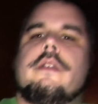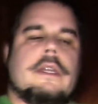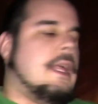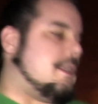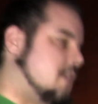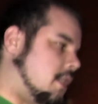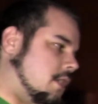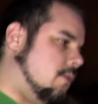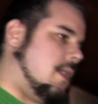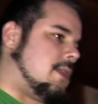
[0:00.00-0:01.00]
Okay, that's not
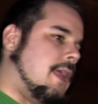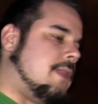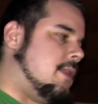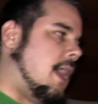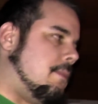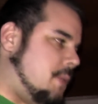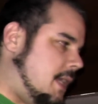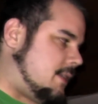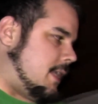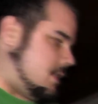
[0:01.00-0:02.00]
going to work. That, that
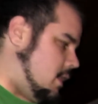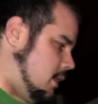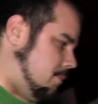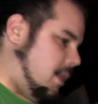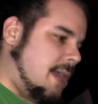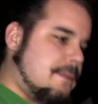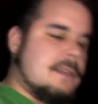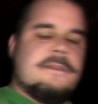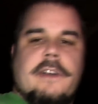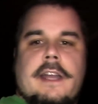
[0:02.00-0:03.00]
piece that's on the pipe
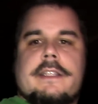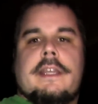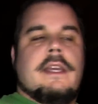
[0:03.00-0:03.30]
is fucked.